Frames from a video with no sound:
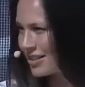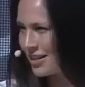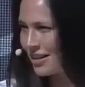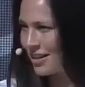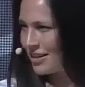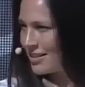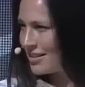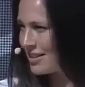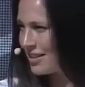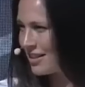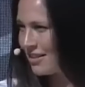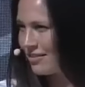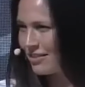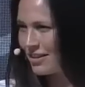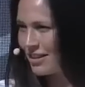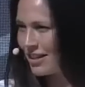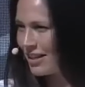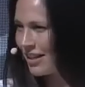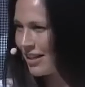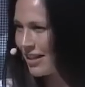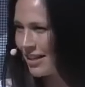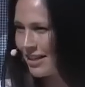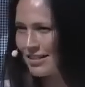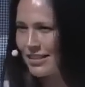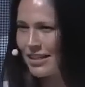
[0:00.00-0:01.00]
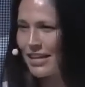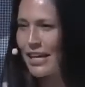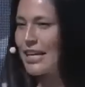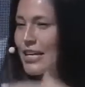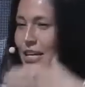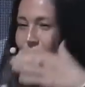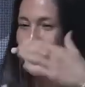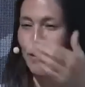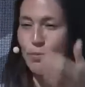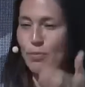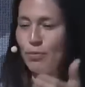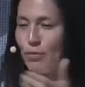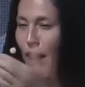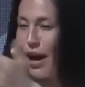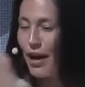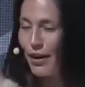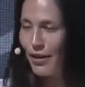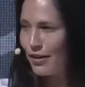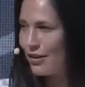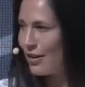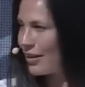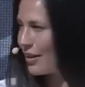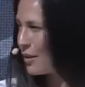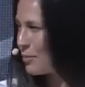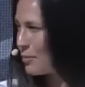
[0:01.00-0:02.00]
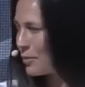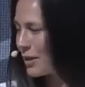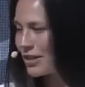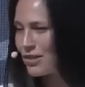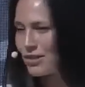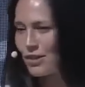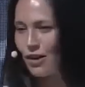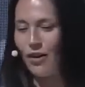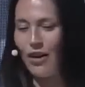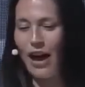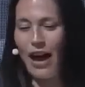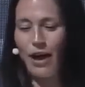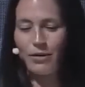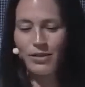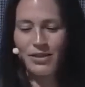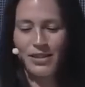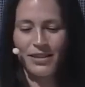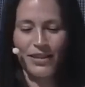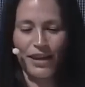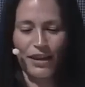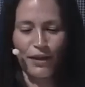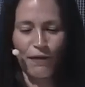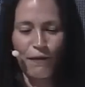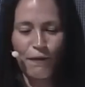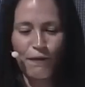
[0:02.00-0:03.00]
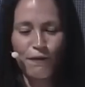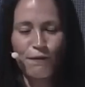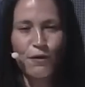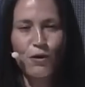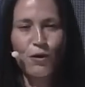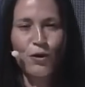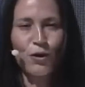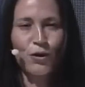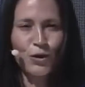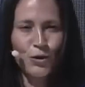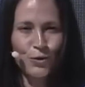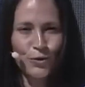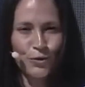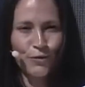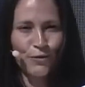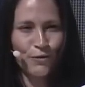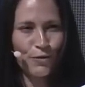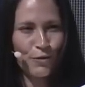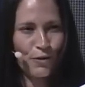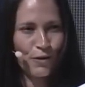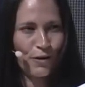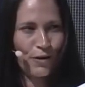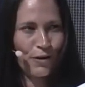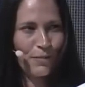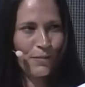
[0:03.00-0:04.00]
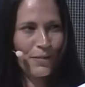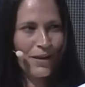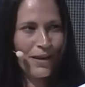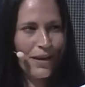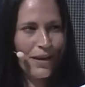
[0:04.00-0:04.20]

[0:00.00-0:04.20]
see on TV. It's like a year prior to the Olympics. So I was in like full uniform,